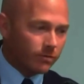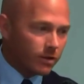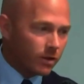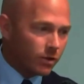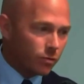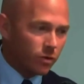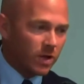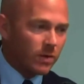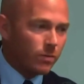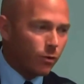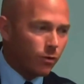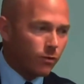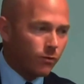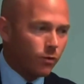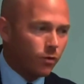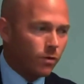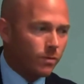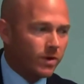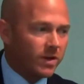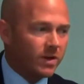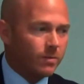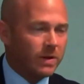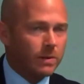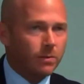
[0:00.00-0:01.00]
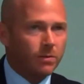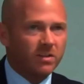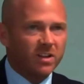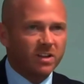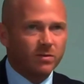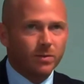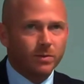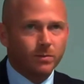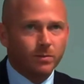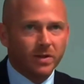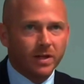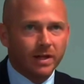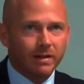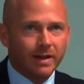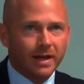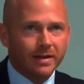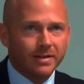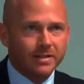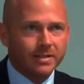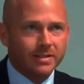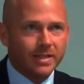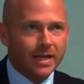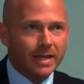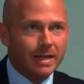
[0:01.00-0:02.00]
of the 3.4 million people that have been
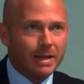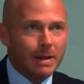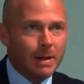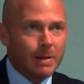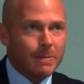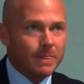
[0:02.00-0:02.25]
allowed to stay,